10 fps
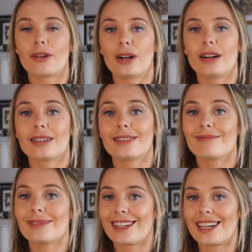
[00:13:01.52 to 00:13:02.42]
Iraq,
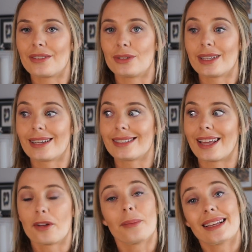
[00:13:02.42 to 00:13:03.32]
they kind of all link
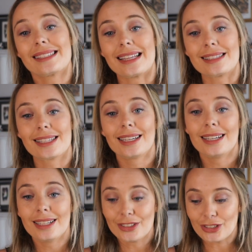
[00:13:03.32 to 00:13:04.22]
together, it makes sense.
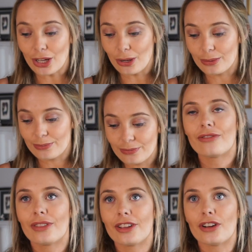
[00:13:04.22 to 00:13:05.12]
So
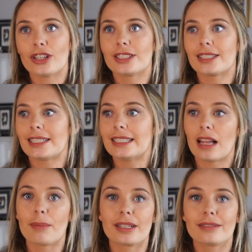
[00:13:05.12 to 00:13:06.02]
the first
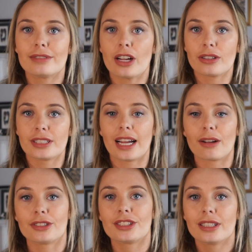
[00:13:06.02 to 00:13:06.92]
Islamic terrorist
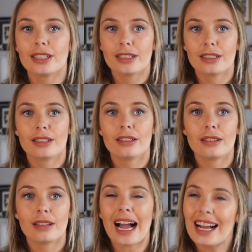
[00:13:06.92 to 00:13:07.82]
attack, which
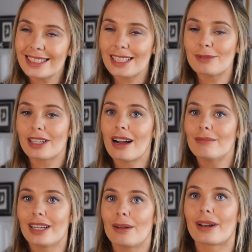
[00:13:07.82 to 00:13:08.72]
has seemed to
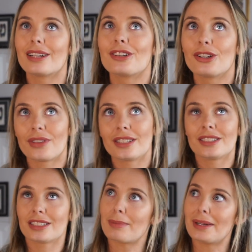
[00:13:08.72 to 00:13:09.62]
calm down, but I don't know if that's
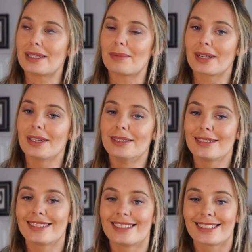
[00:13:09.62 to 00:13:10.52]
just the pandemic.
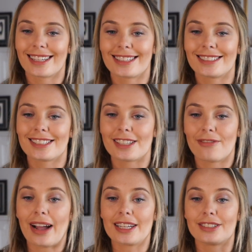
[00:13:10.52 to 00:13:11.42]
Because like it's just a
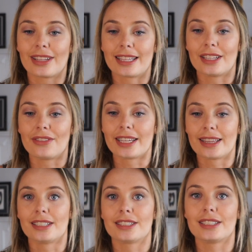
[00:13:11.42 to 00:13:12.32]
fact of like living in
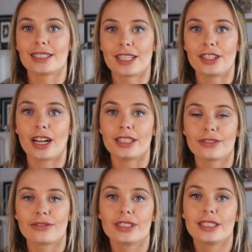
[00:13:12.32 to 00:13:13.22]
London, is that you kind
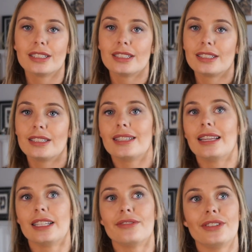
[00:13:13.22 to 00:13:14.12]
of
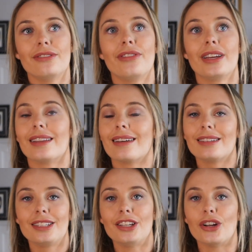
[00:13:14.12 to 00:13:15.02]
live in fear
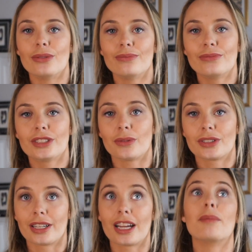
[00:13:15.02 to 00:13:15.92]
that
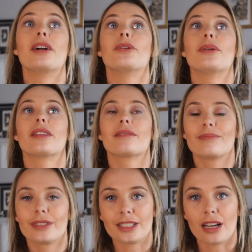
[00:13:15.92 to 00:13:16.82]
someone's going to come at you with the
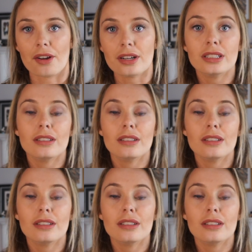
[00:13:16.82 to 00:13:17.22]
katana,